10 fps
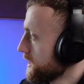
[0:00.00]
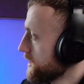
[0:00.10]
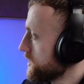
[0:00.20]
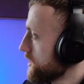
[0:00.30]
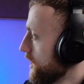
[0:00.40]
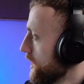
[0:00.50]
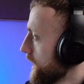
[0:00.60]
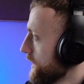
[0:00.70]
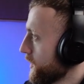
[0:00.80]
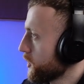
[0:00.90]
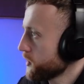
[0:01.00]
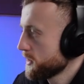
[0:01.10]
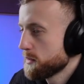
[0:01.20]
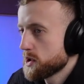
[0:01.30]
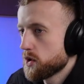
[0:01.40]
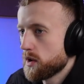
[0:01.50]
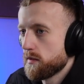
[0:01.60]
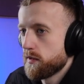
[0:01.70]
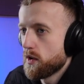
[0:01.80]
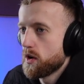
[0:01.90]
So if a customer's looking
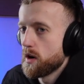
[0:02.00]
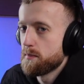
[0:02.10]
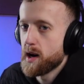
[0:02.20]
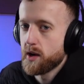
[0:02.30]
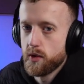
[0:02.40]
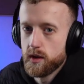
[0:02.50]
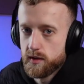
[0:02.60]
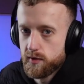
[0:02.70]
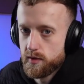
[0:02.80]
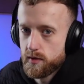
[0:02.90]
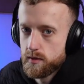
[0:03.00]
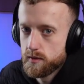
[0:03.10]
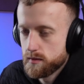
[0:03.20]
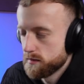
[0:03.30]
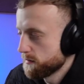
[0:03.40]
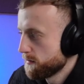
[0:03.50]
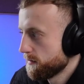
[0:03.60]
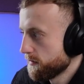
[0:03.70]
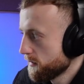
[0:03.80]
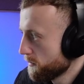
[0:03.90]
for a back relief
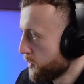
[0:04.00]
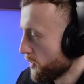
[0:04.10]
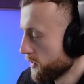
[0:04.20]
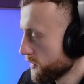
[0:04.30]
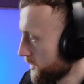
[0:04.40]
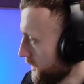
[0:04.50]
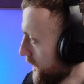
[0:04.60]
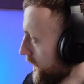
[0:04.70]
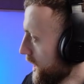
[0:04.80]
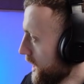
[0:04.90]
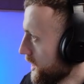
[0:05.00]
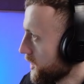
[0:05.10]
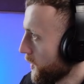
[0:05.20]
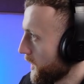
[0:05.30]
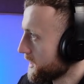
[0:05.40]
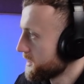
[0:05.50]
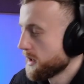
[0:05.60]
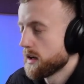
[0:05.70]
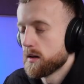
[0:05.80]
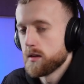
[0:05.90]
product, you can
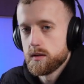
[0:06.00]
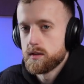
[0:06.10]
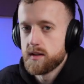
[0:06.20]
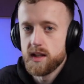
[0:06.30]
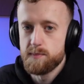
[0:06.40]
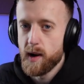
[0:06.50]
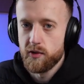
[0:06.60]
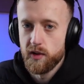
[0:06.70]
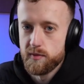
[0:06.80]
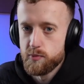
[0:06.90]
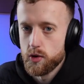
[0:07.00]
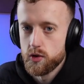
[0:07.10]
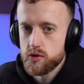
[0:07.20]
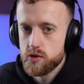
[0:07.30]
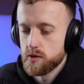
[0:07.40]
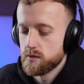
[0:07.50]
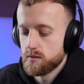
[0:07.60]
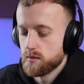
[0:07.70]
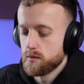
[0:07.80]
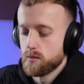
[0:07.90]
say this back relief product
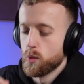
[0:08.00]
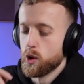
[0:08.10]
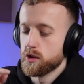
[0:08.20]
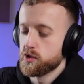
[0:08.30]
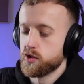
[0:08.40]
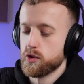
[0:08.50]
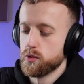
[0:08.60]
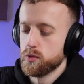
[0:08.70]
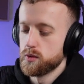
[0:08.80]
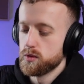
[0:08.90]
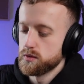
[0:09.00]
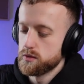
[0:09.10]
works to